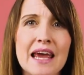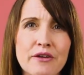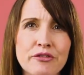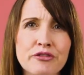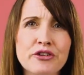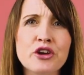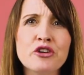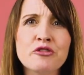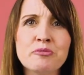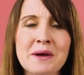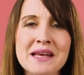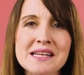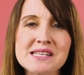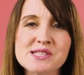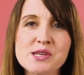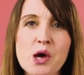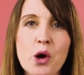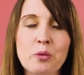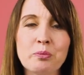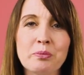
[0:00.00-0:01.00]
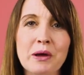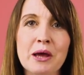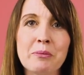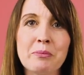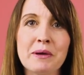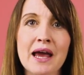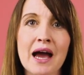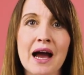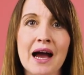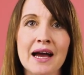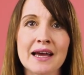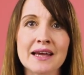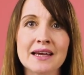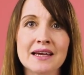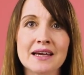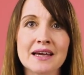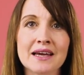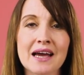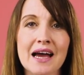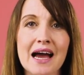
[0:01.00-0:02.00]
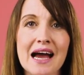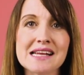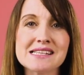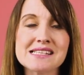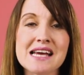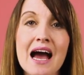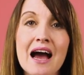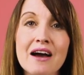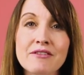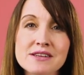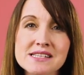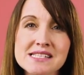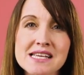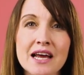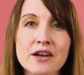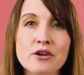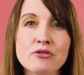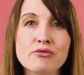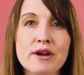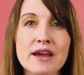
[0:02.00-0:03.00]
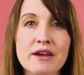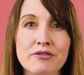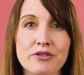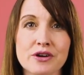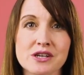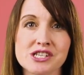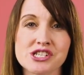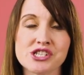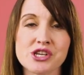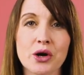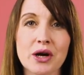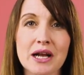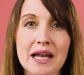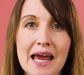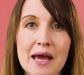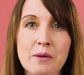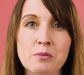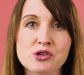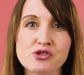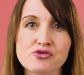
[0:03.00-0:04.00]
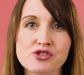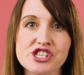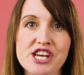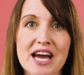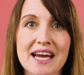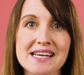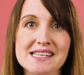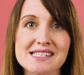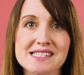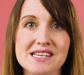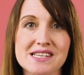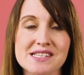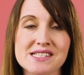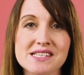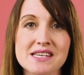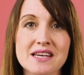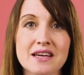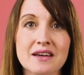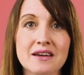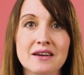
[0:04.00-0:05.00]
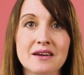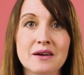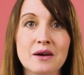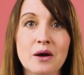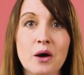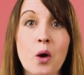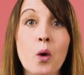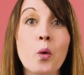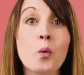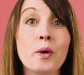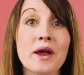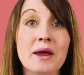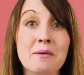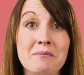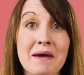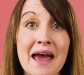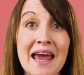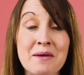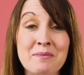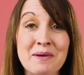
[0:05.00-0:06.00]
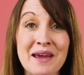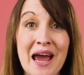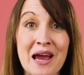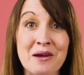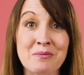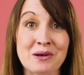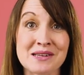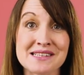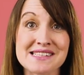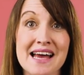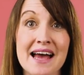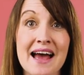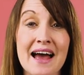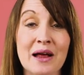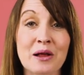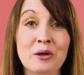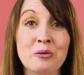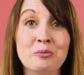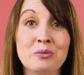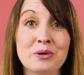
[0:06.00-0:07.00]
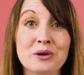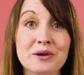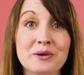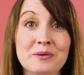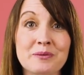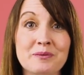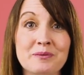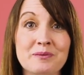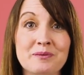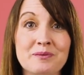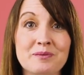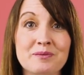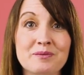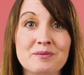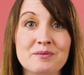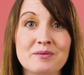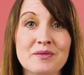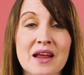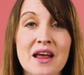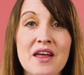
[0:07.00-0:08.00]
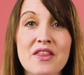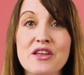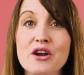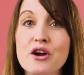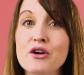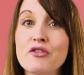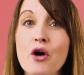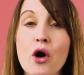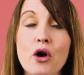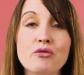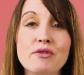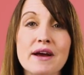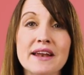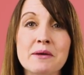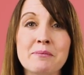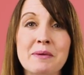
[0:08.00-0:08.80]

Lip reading: If you've been sold PPI and haven't had a refund as your claim was rejected, we may be able to help. There have already